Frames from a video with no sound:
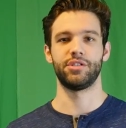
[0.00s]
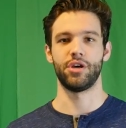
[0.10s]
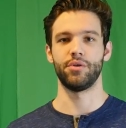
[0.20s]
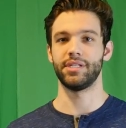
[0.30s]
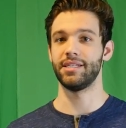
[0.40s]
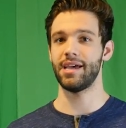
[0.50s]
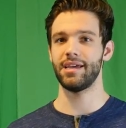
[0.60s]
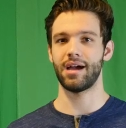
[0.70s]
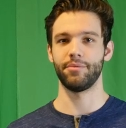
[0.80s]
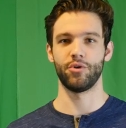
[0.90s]
So
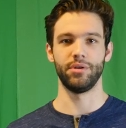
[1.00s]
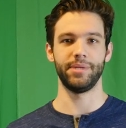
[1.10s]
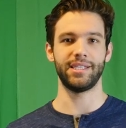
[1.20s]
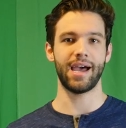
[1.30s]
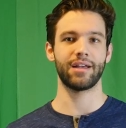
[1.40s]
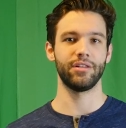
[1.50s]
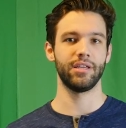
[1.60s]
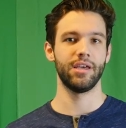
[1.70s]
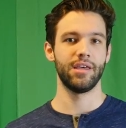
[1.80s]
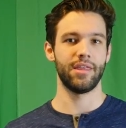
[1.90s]
today I'm going to be tackling